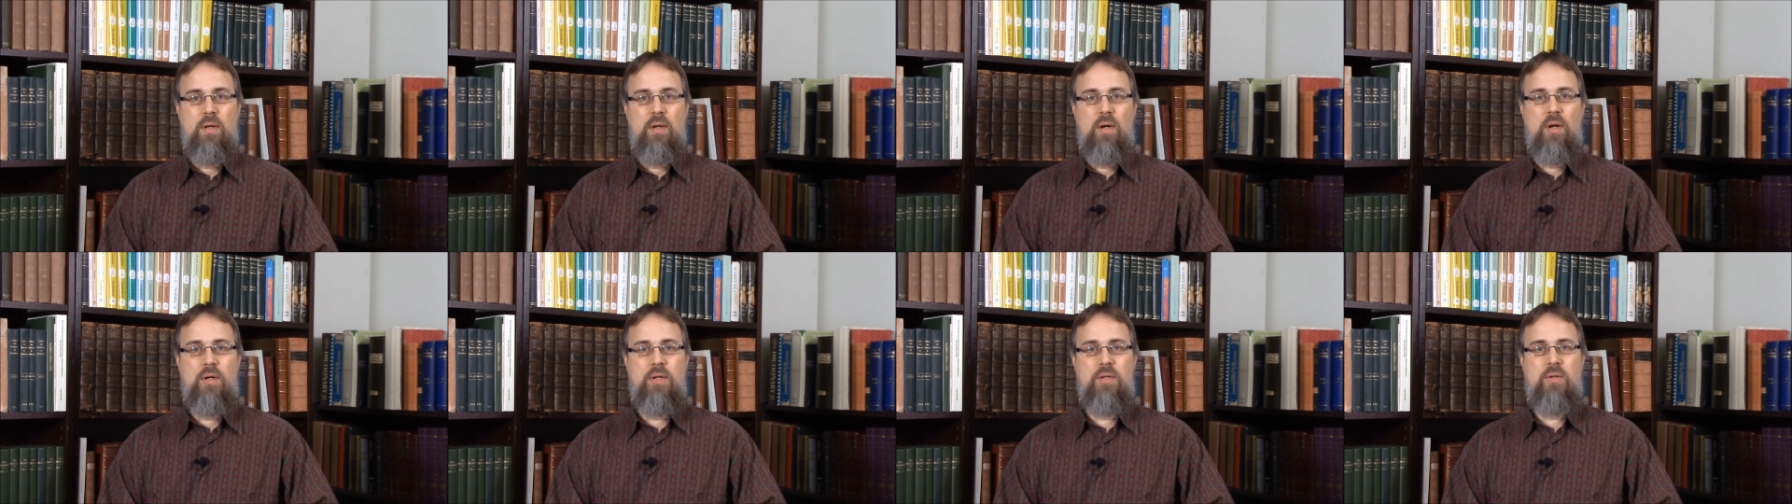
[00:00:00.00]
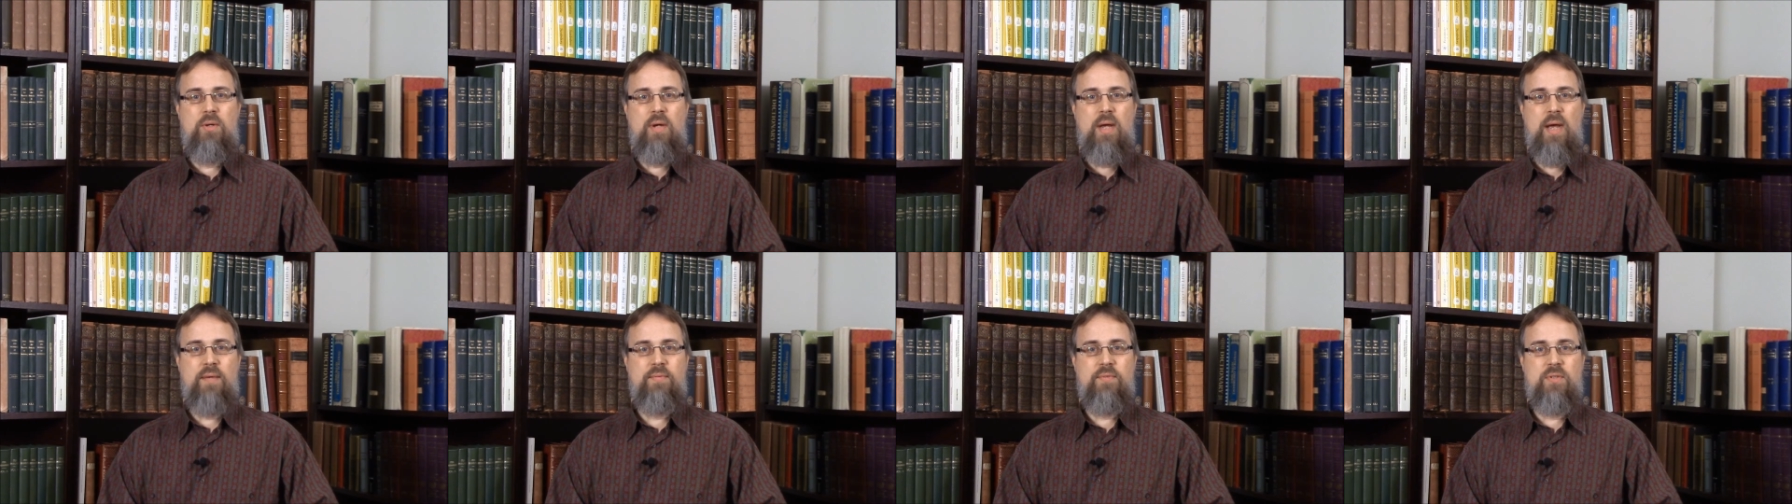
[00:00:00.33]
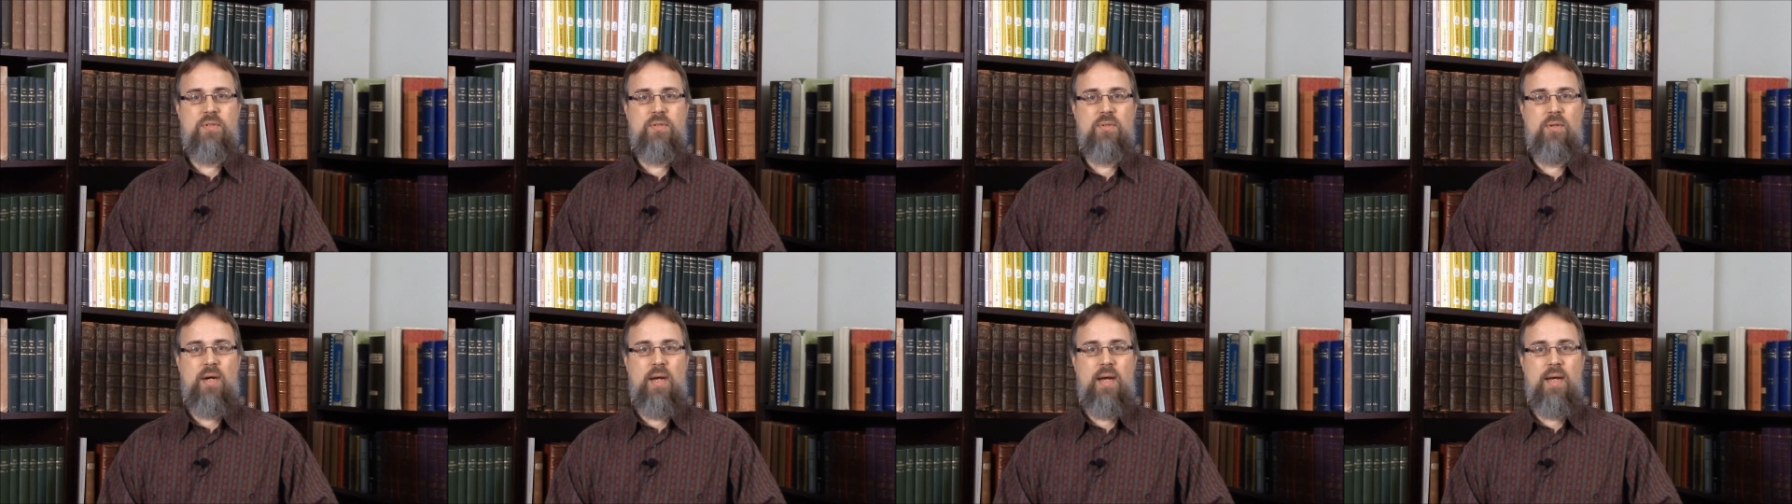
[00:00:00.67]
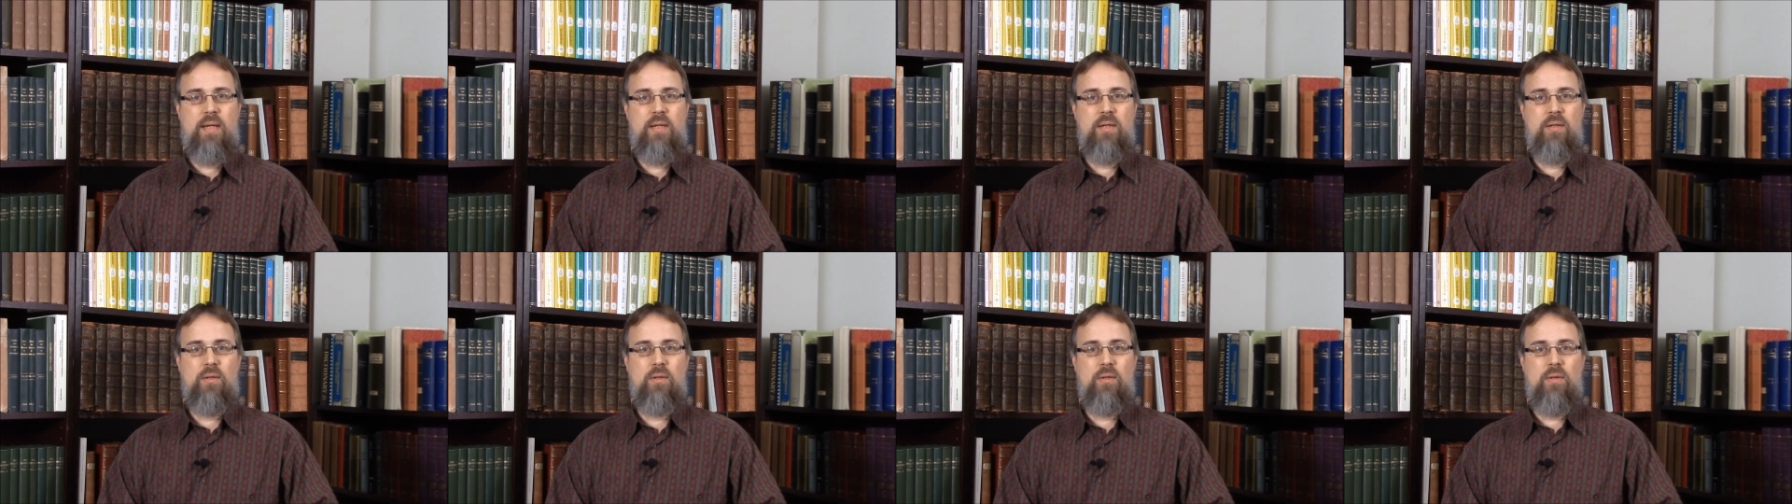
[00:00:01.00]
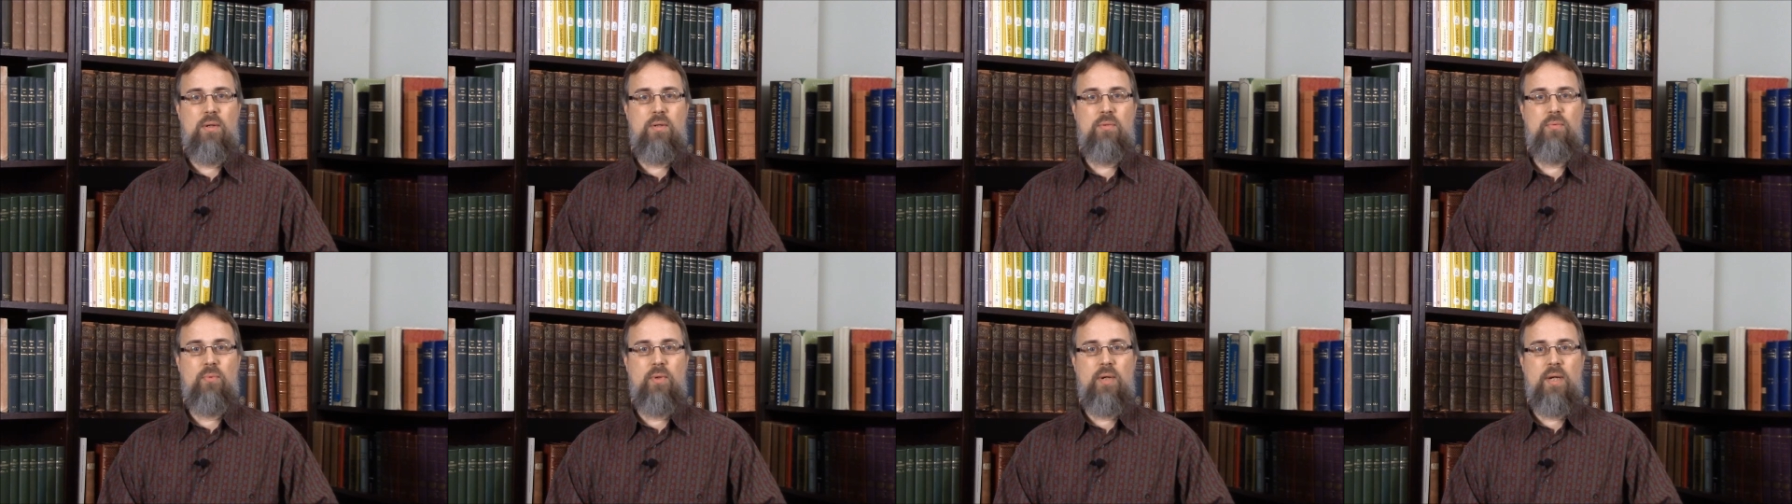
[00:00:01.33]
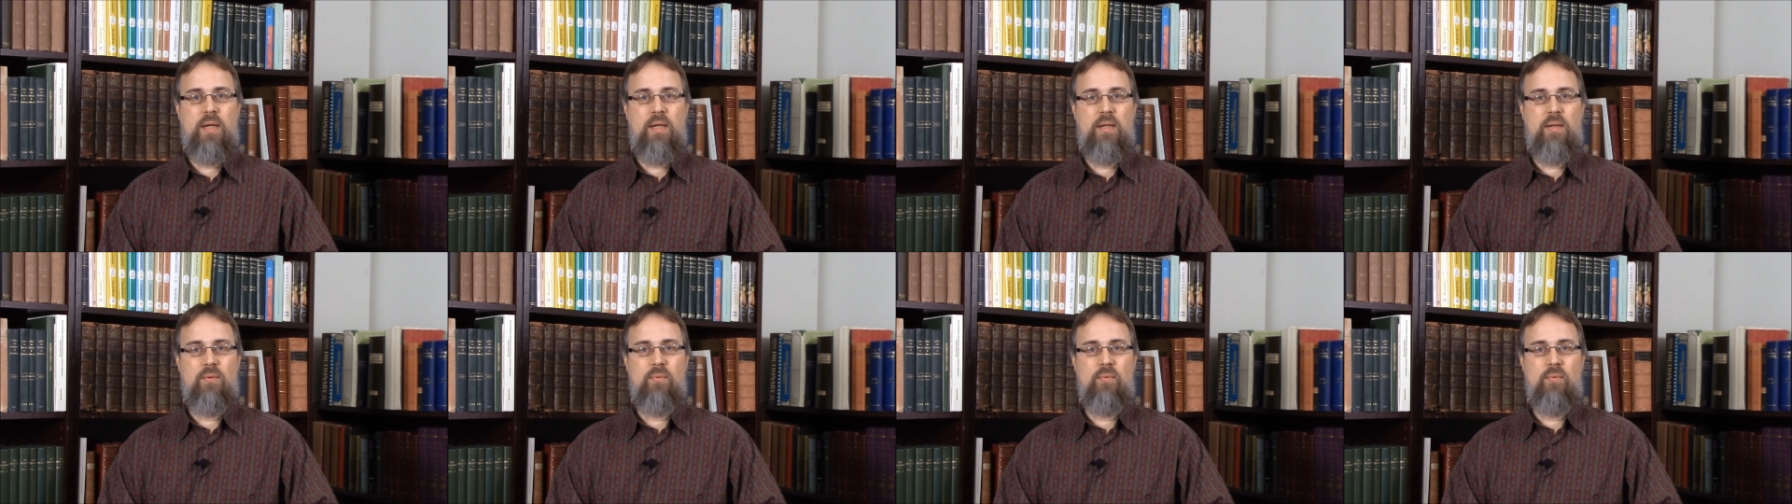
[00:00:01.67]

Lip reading: Or do you have to try it your own way,